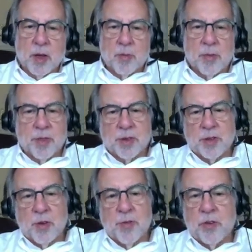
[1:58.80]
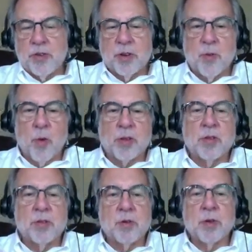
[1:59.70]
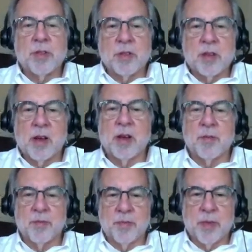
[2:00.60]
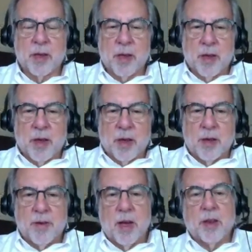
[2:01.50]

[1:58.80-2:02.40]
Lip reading: But there's no vision of what to do with the time, of how to